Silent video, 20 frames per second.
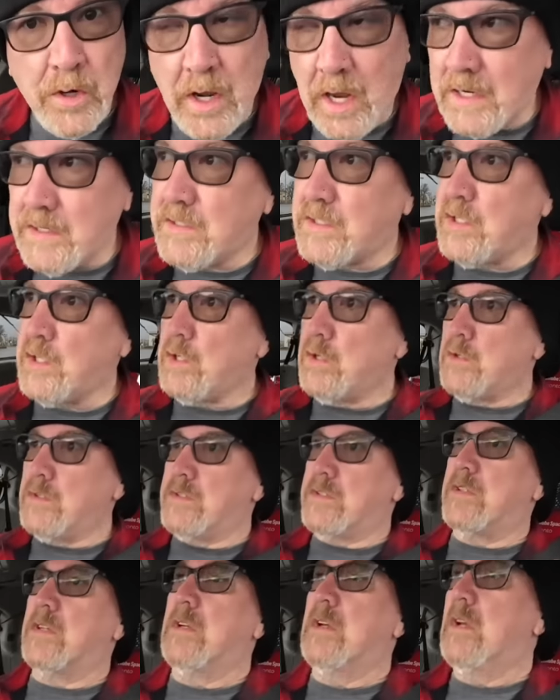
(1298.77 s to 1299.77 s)
nice
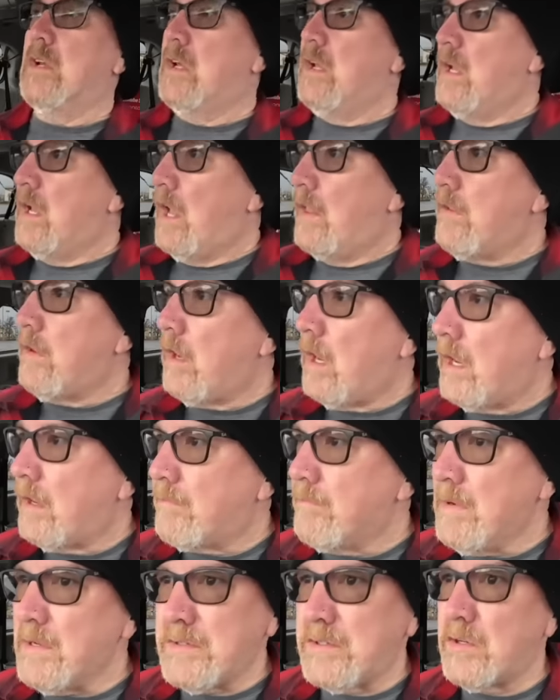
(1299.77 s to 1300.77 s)
dudes. And they're
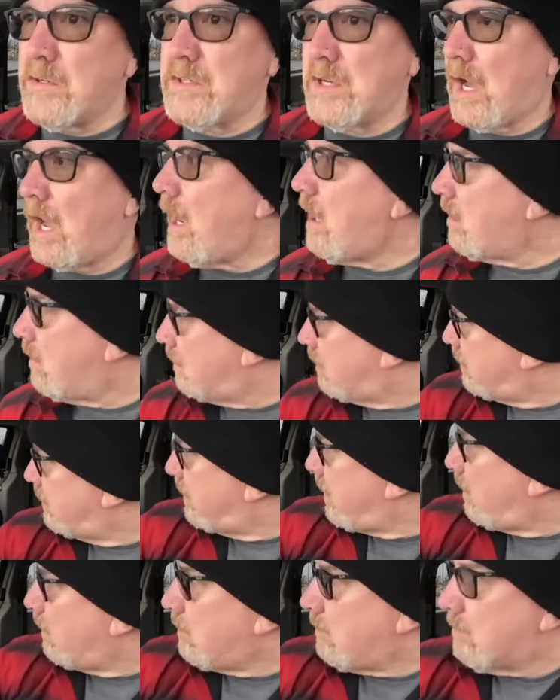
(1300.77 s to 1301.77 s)
like, Mr. Tire, just
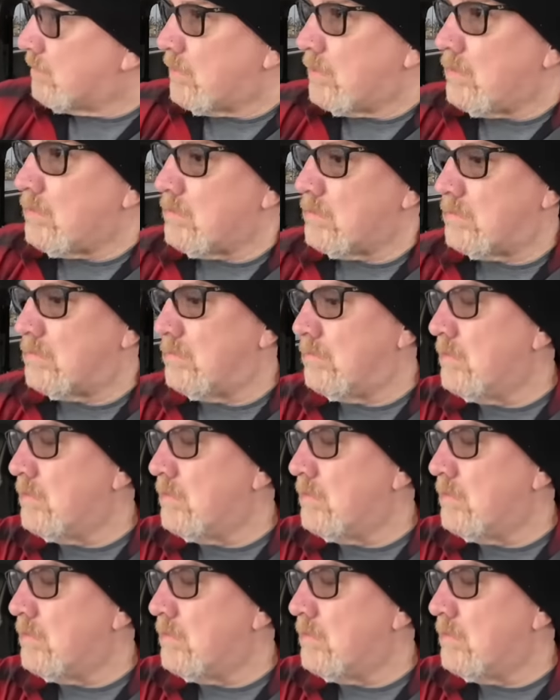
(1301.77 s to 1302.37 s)
down the road.